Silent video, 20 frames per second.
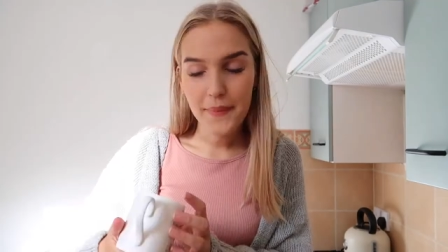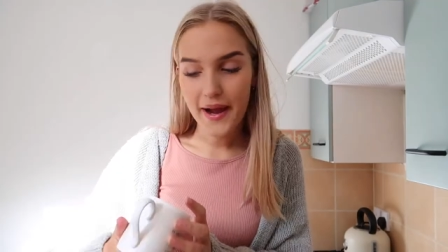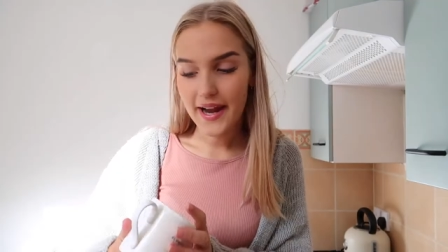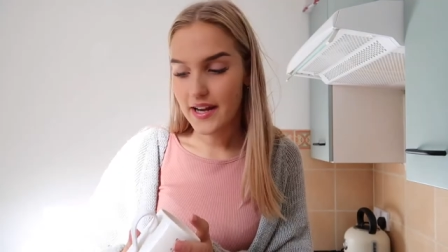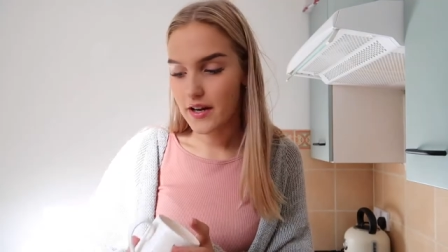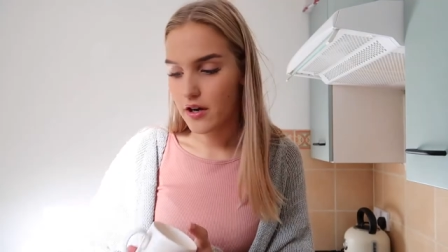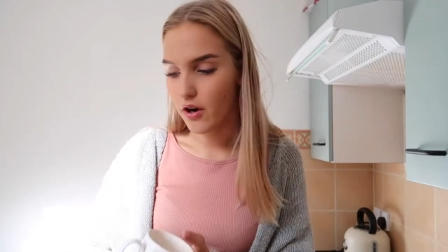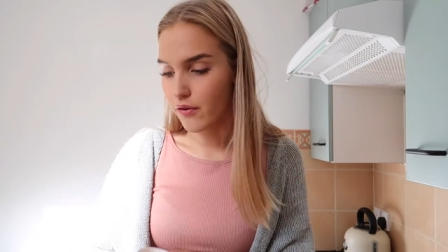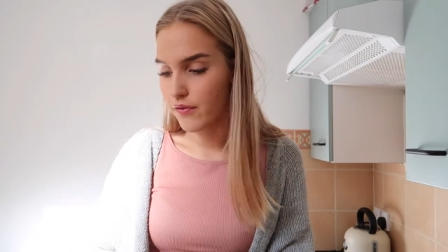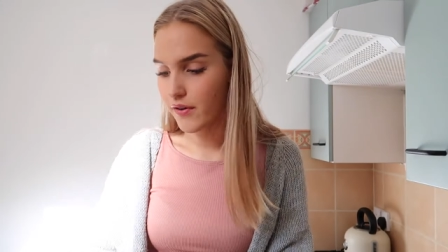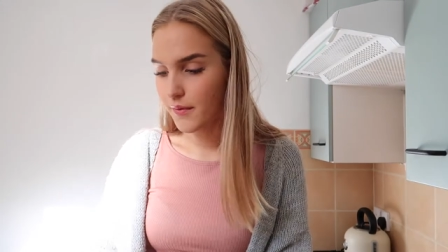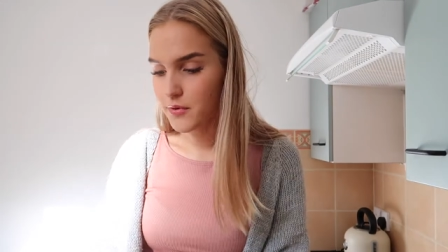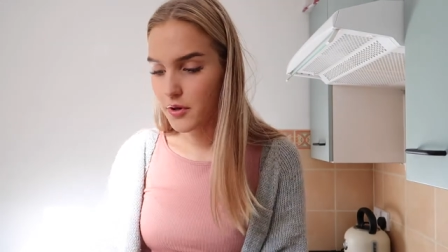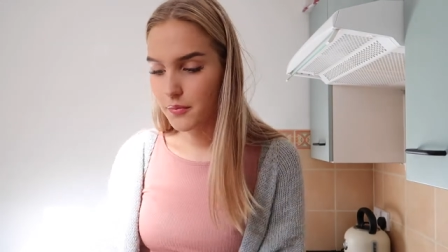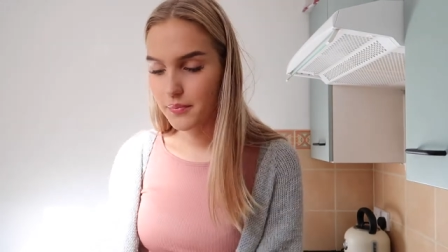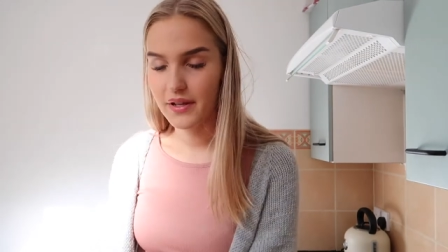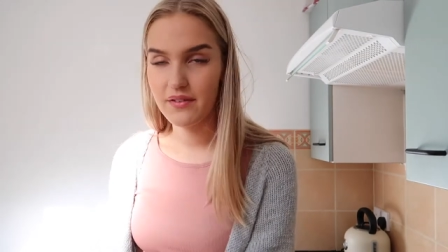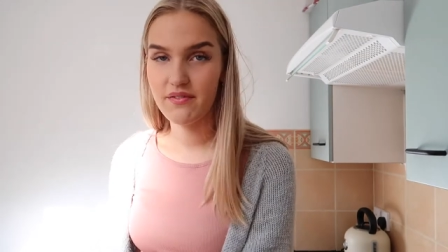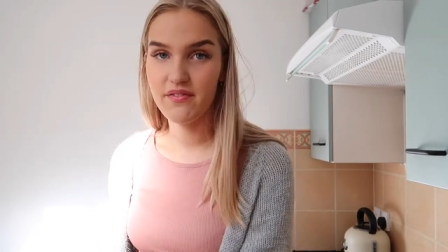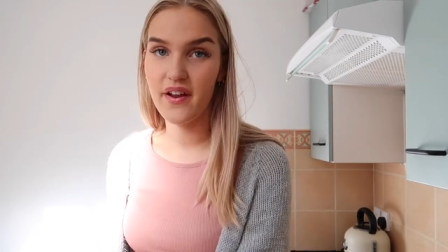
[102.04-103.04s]
Bake off. I'm
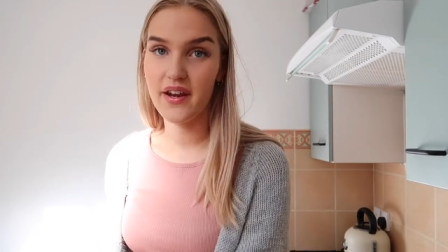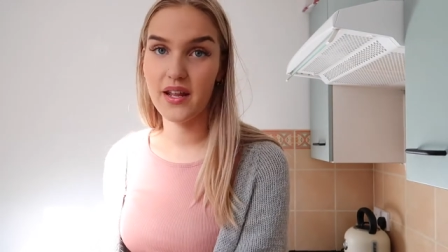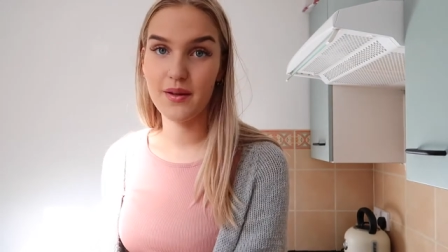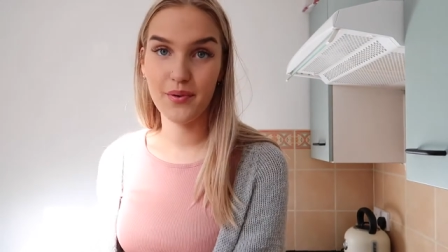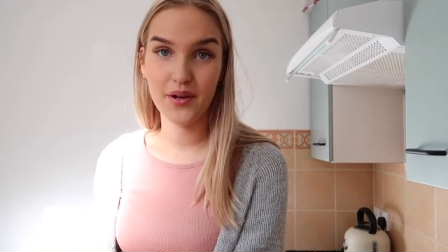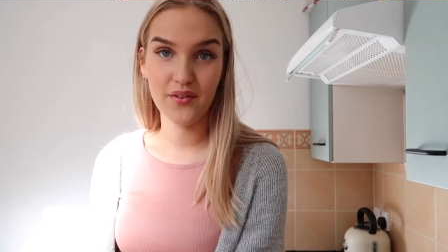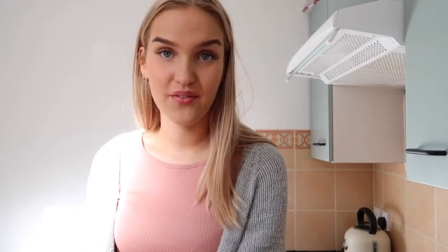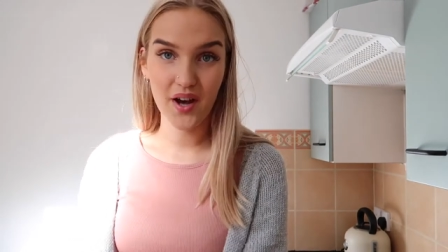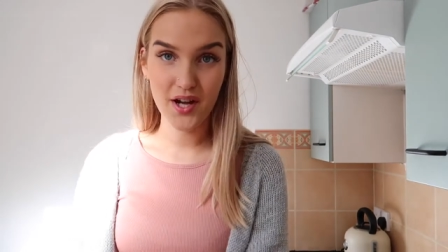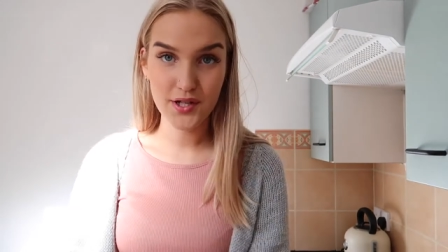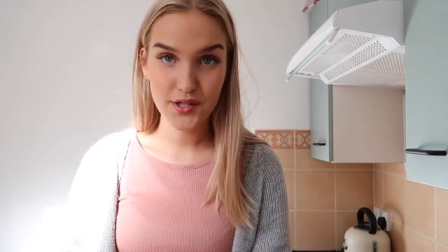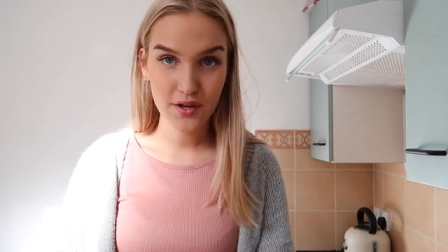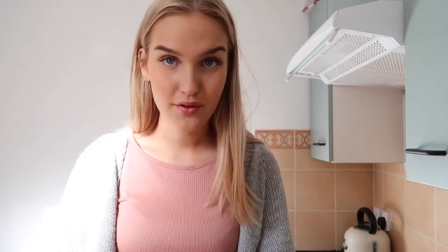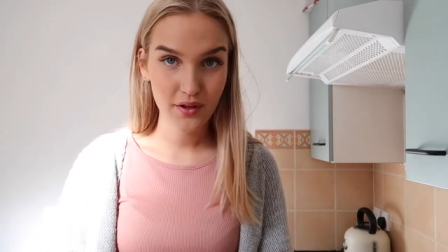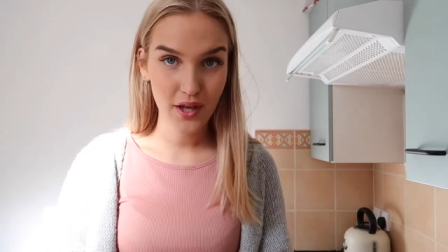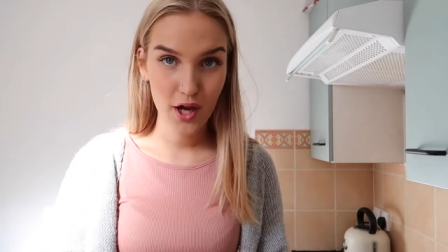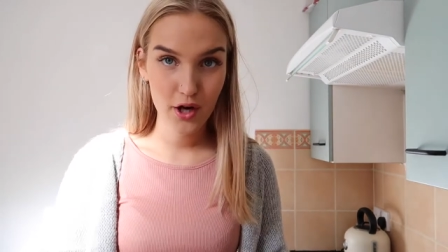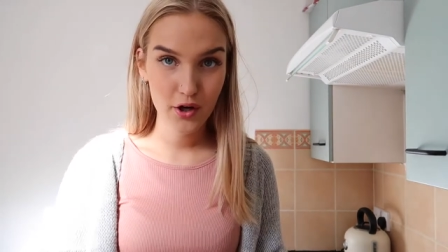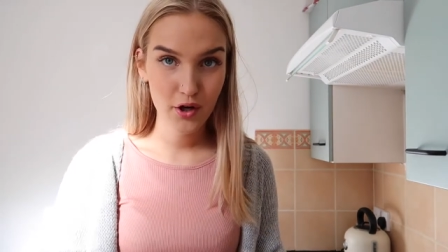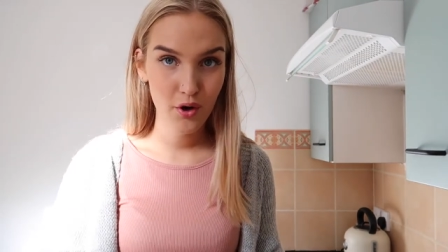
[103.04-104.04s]
not being funny, but if I
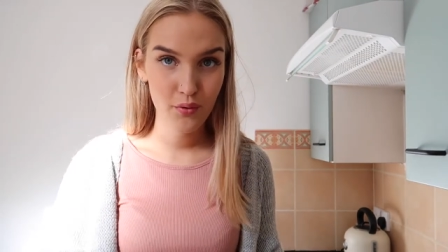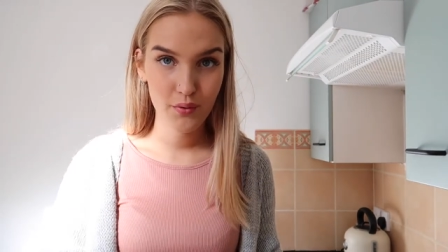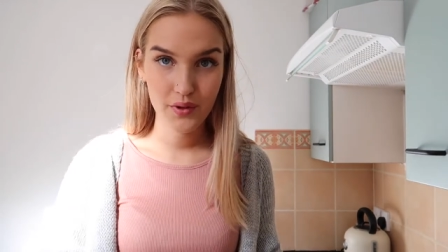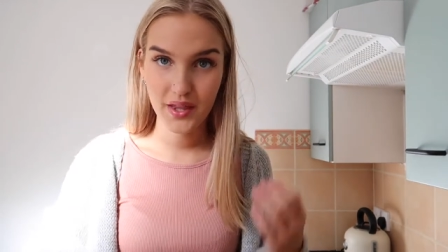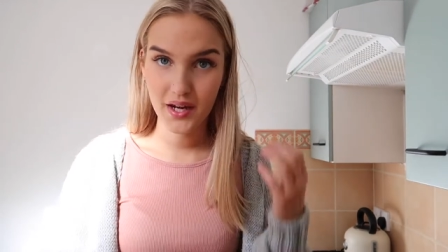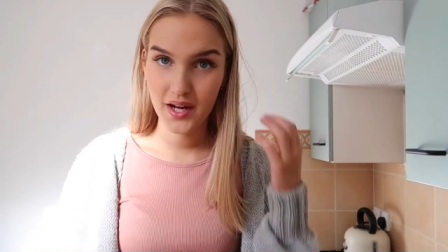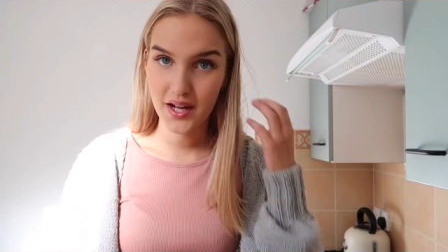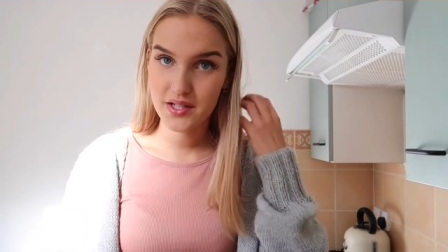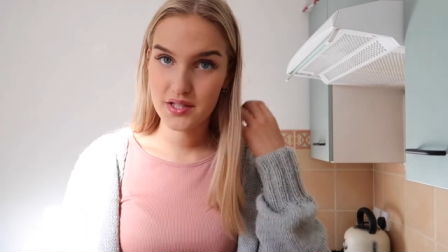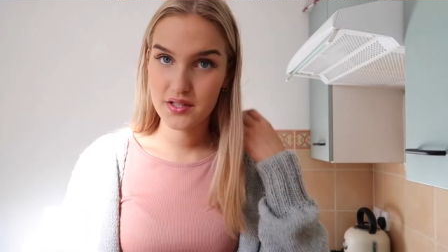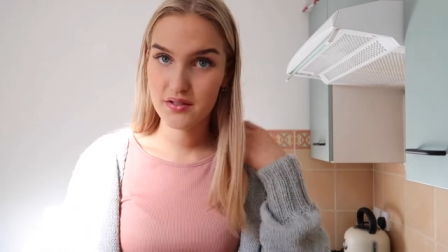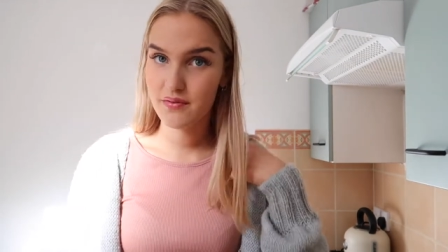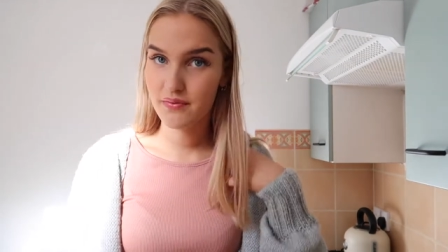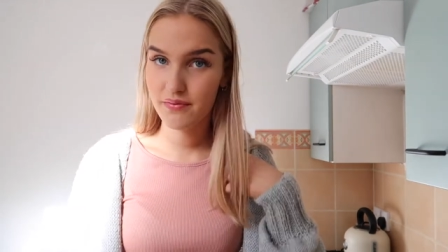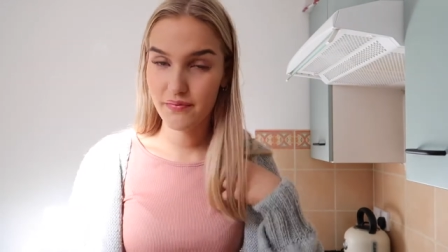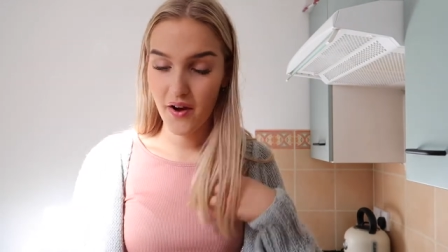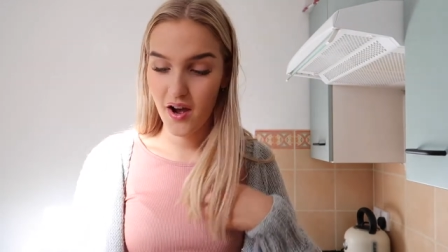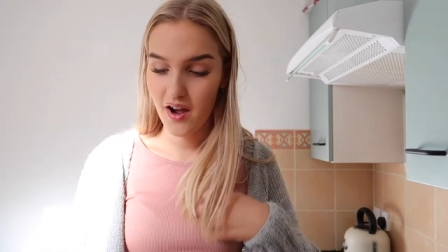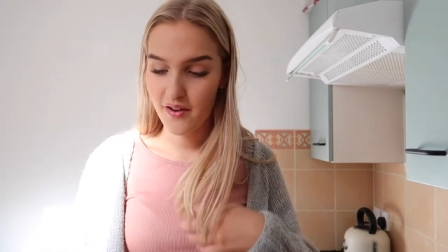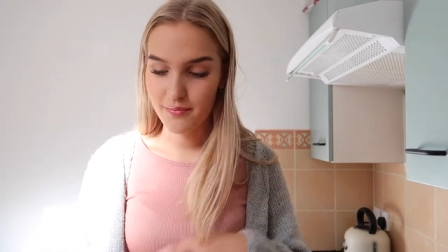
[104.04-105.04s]
don't get a call in the next
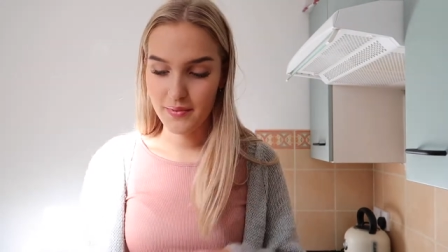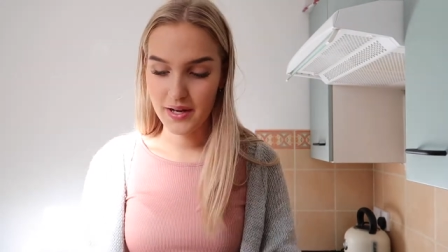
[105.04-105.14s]
5